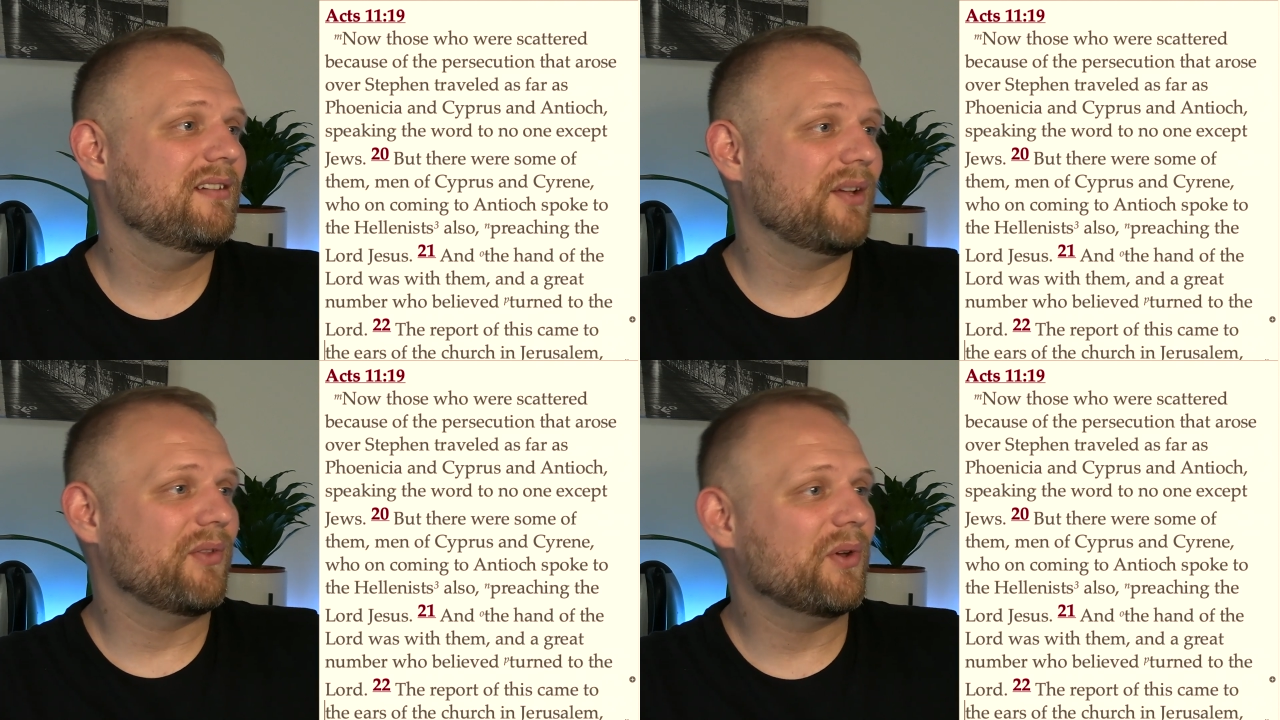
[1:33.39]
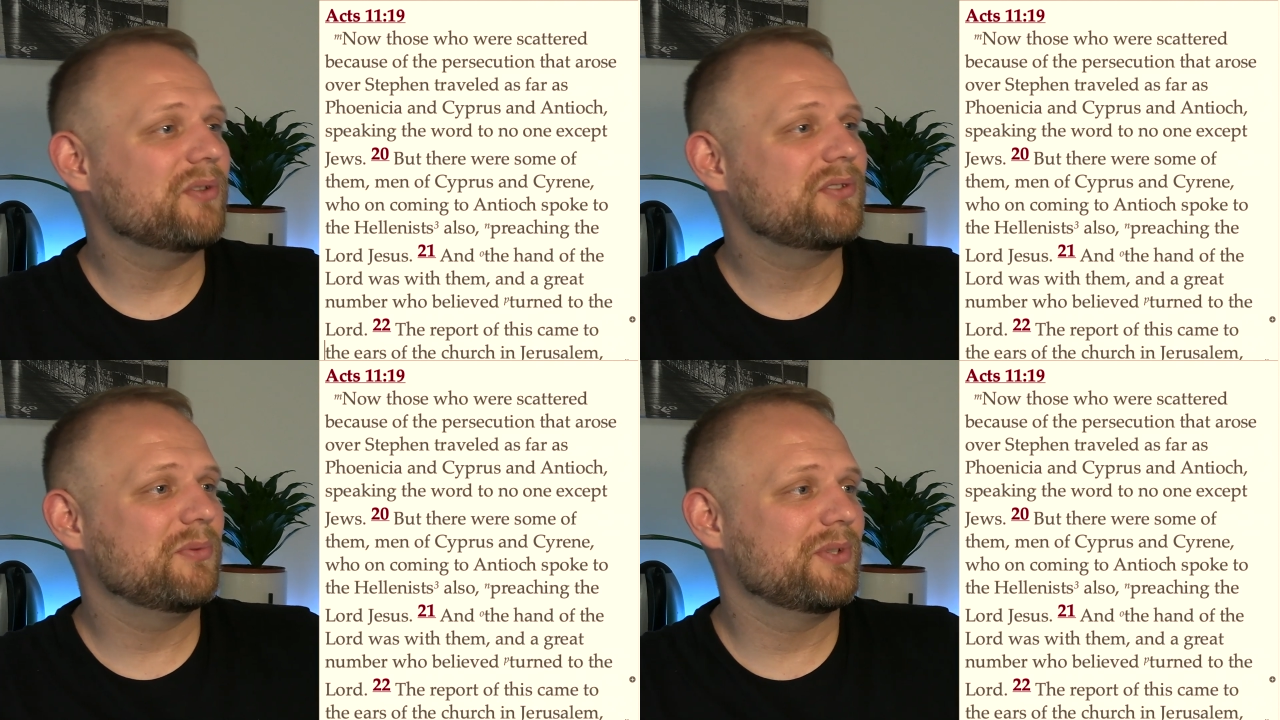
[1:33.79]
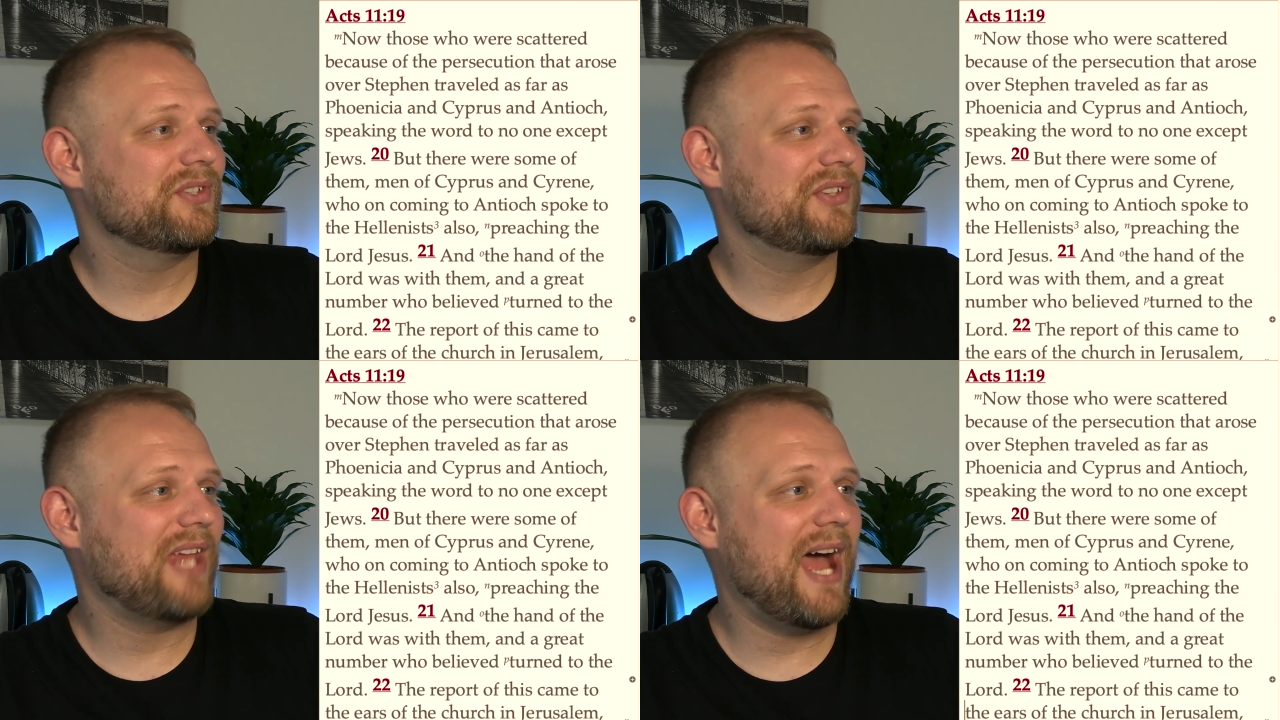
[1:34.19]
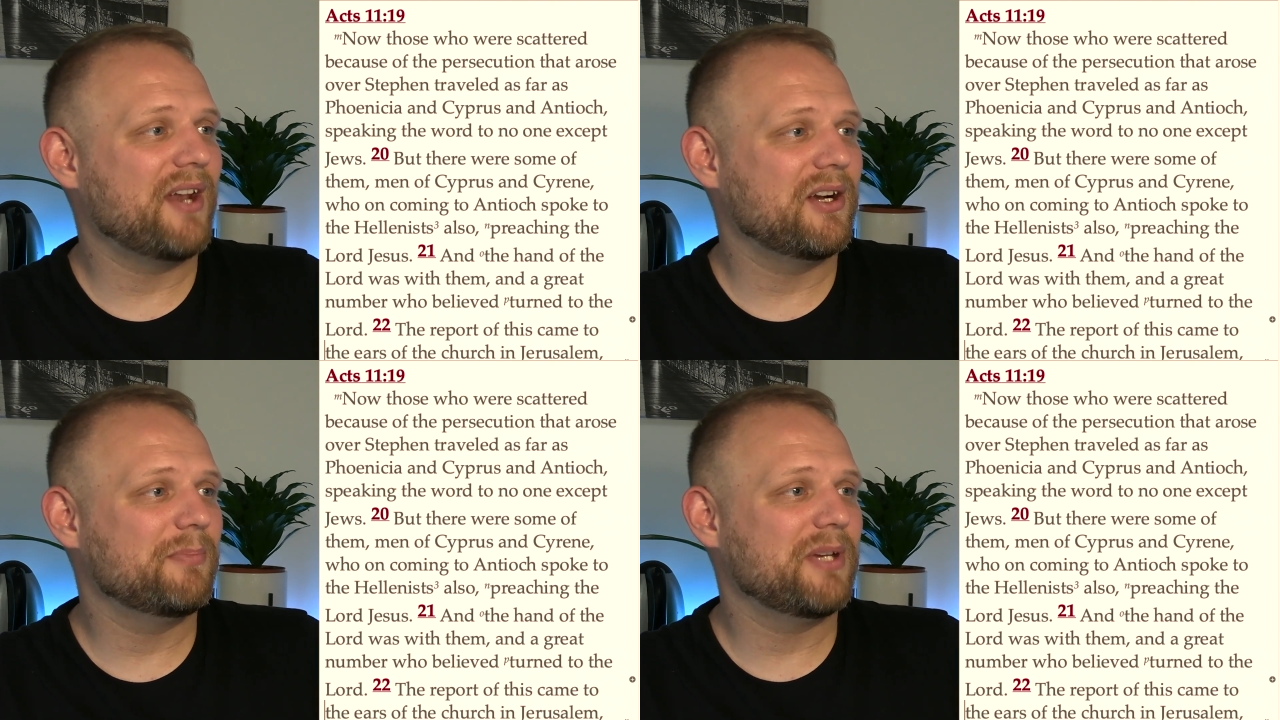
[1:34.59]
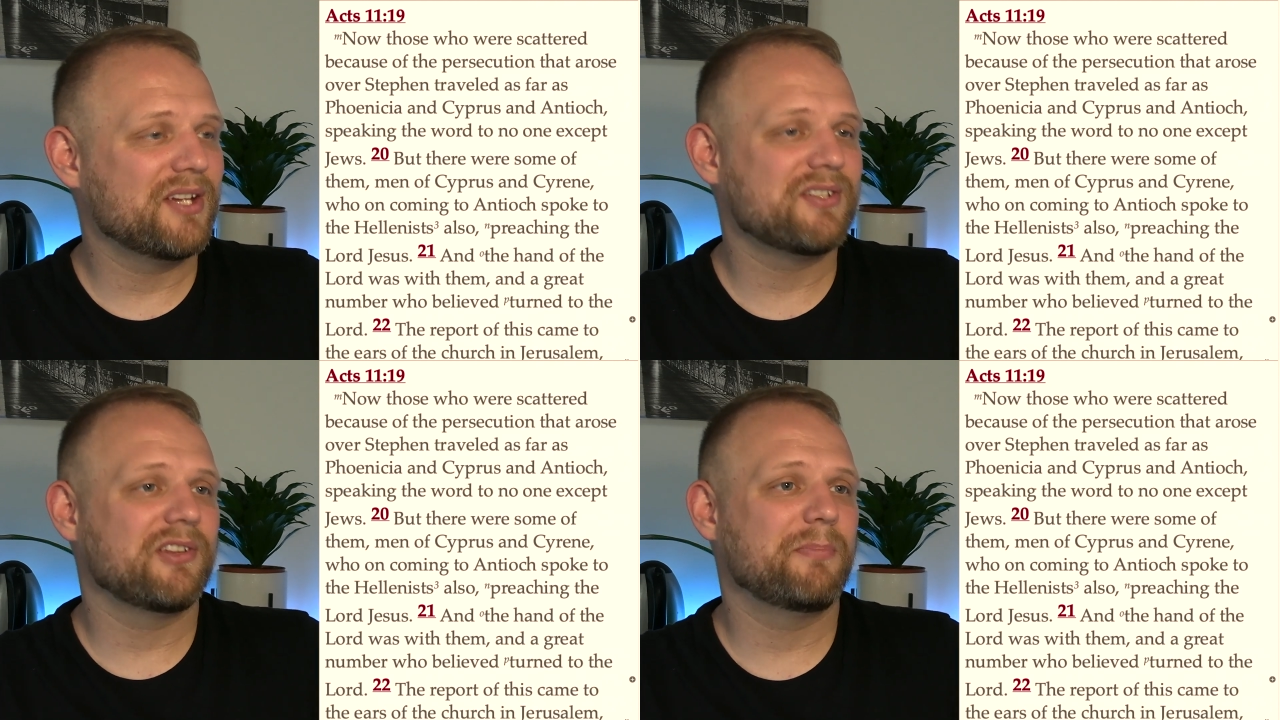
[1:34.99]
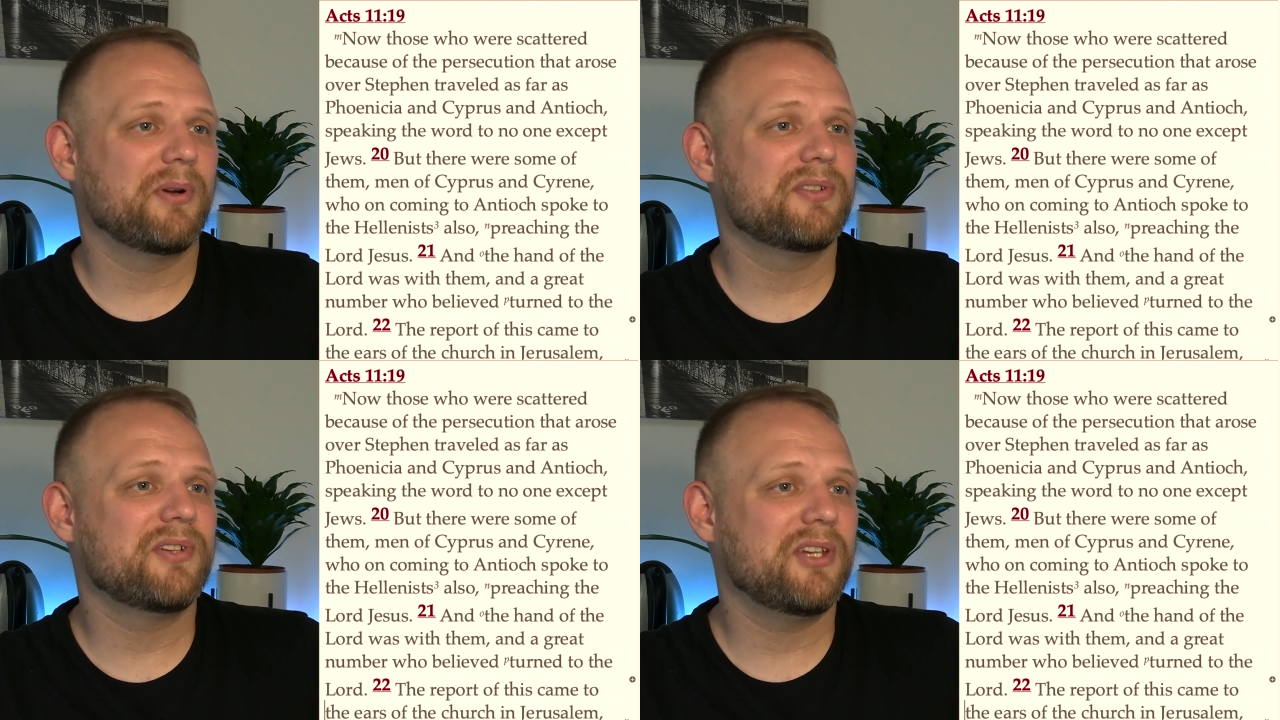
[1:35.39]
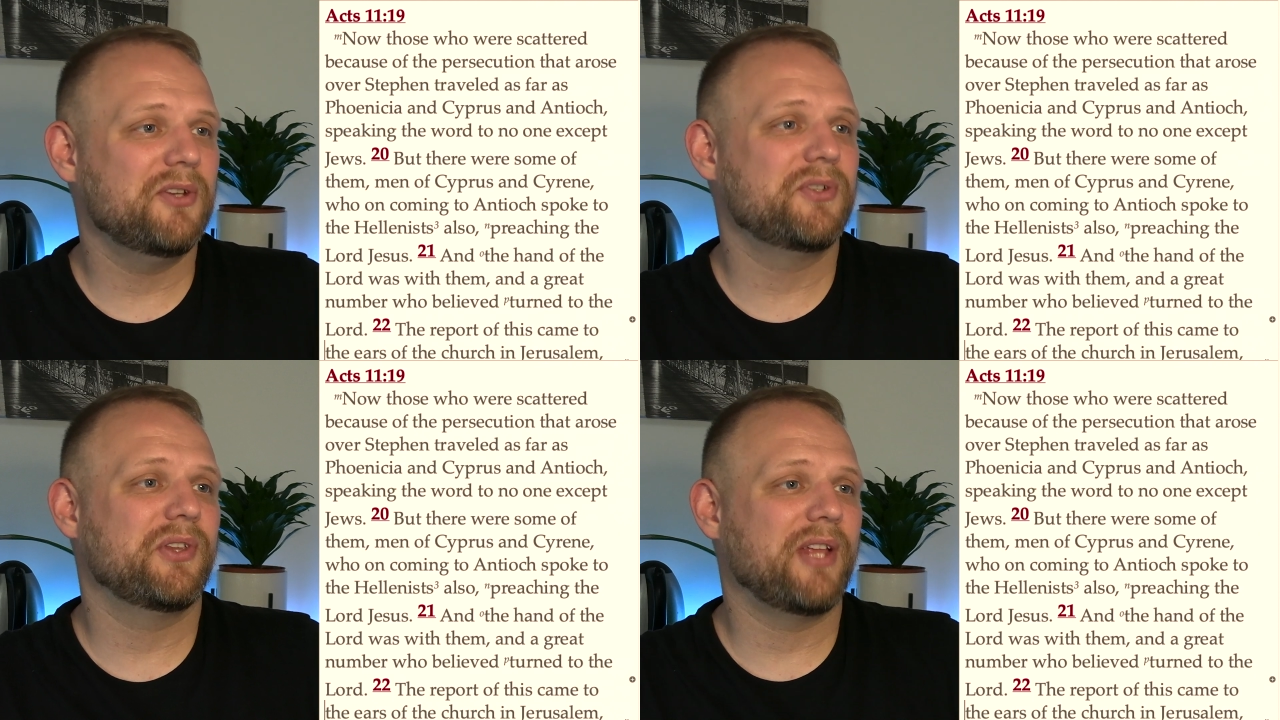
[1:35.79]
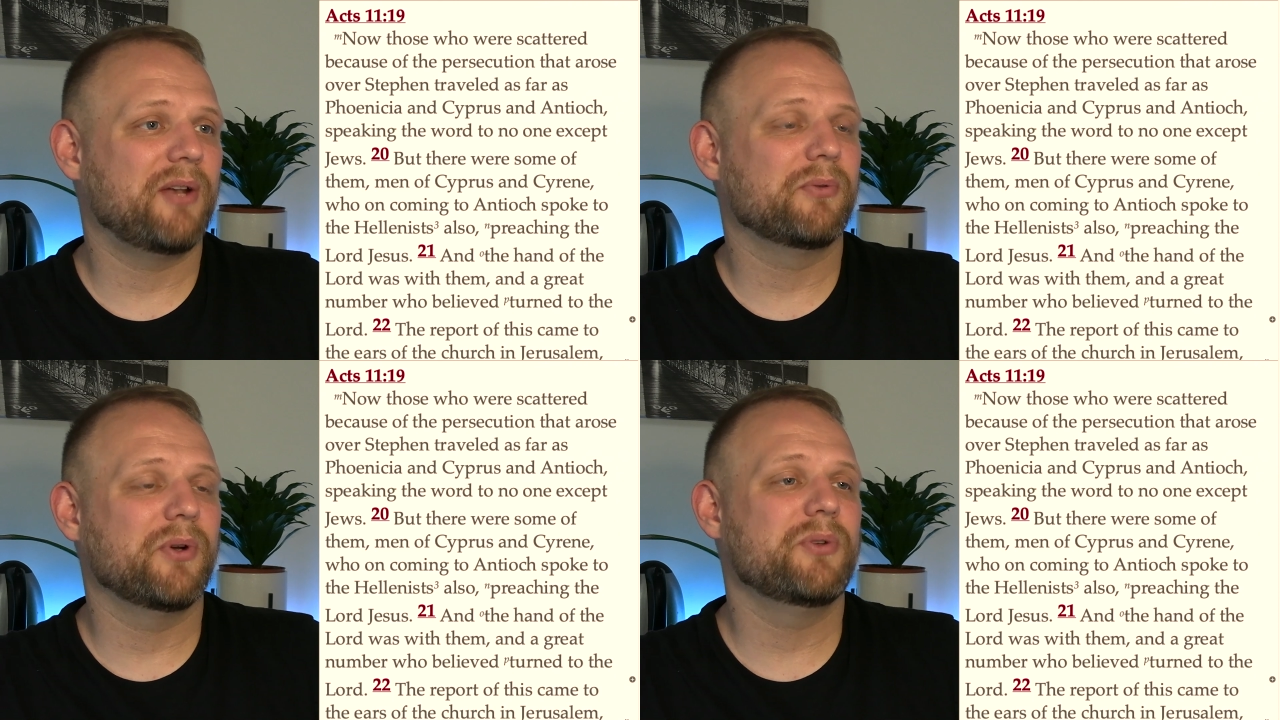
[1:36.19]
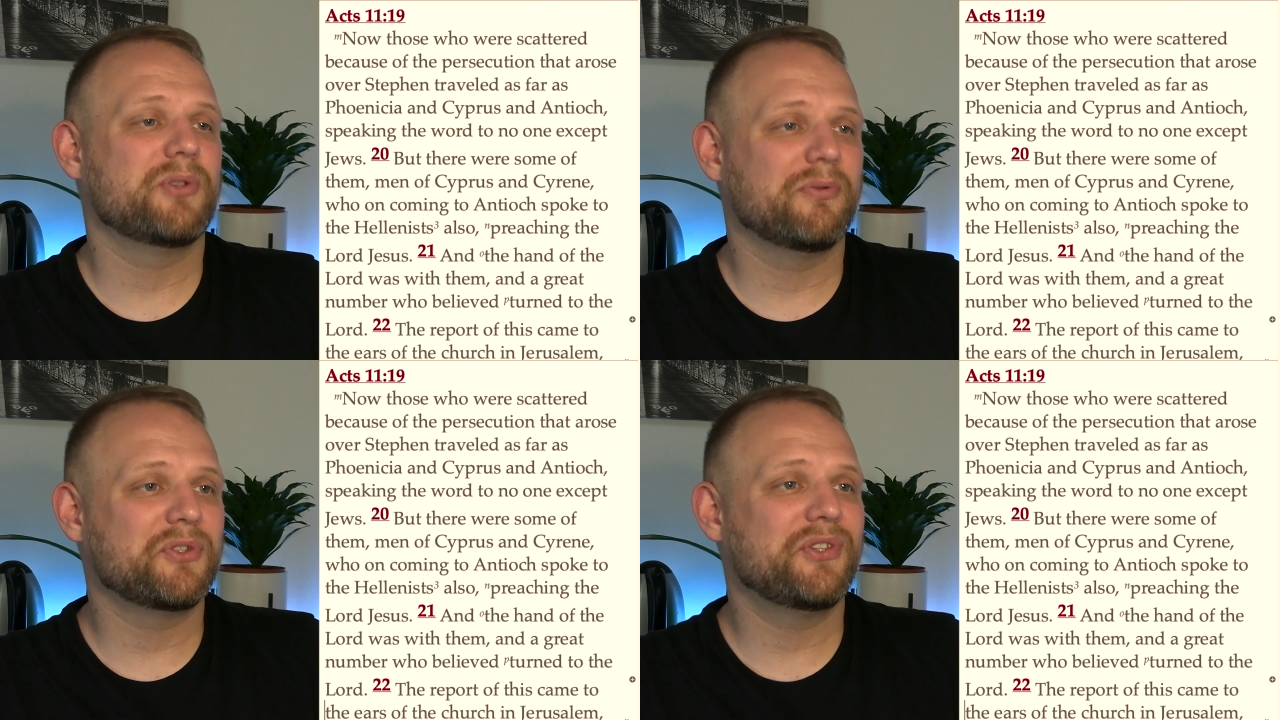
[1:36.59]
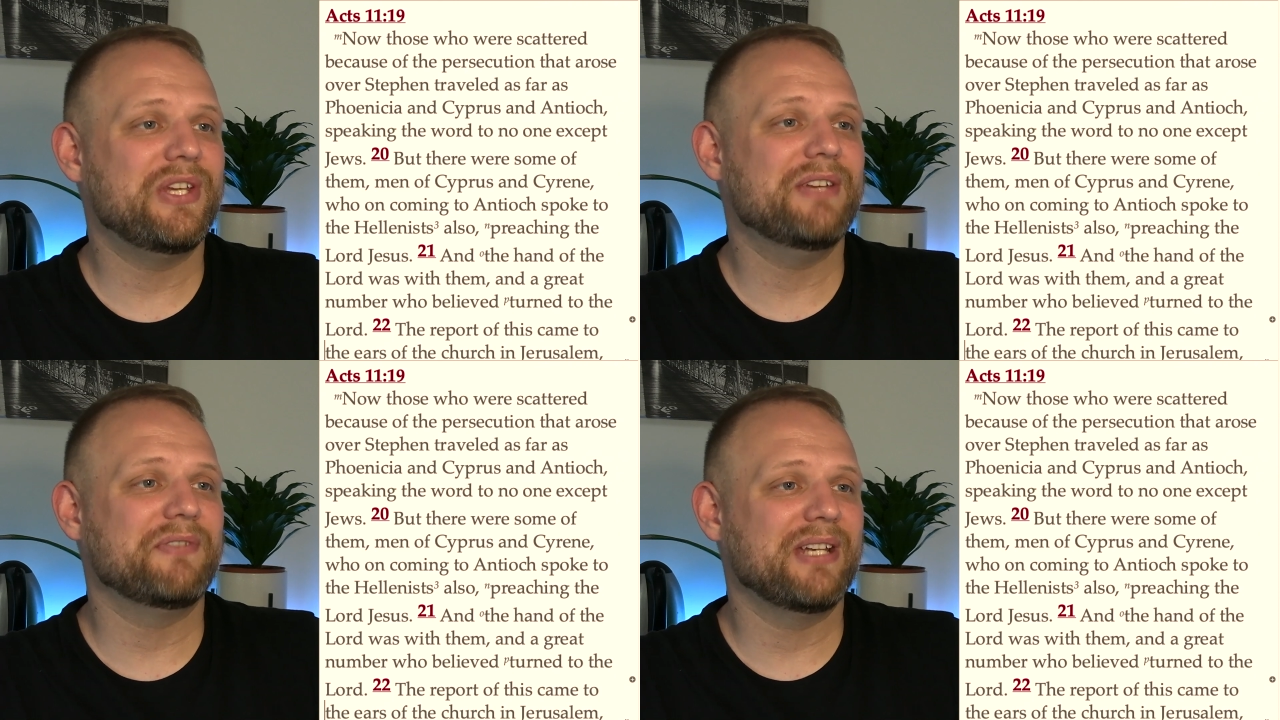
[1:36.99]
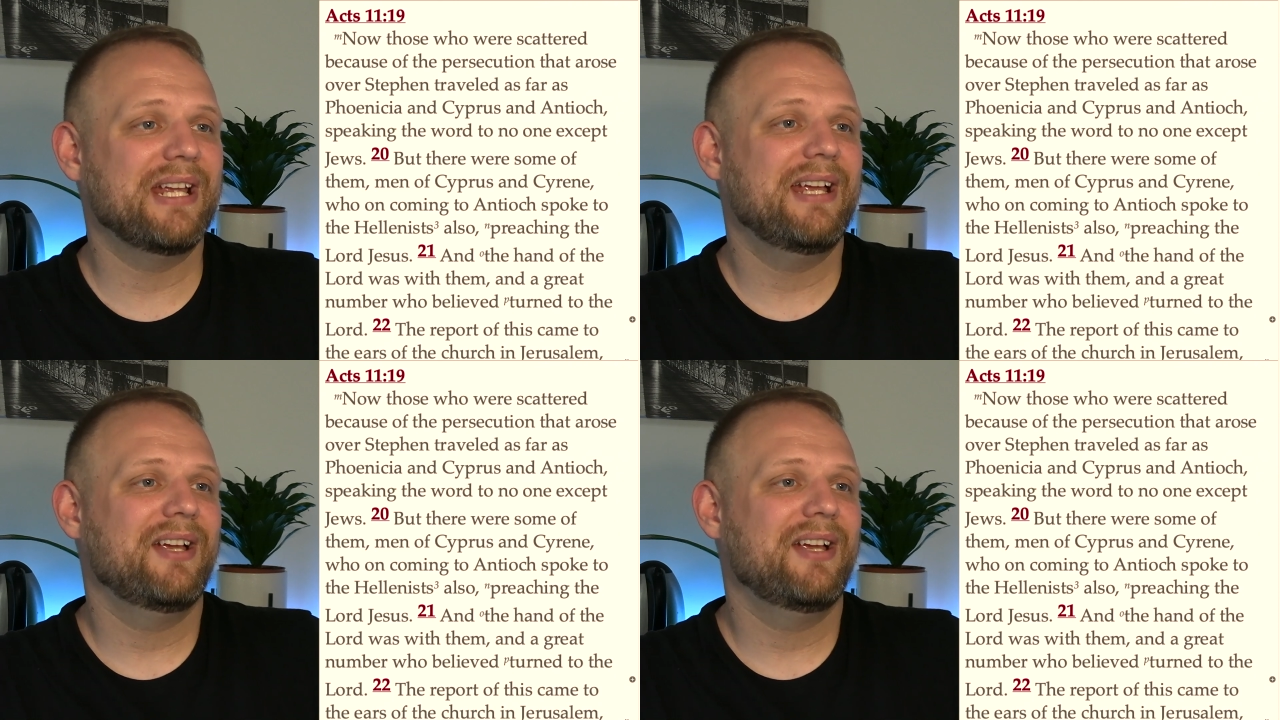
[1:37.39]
Now those who were scattered because of the persecution that arose over Stephen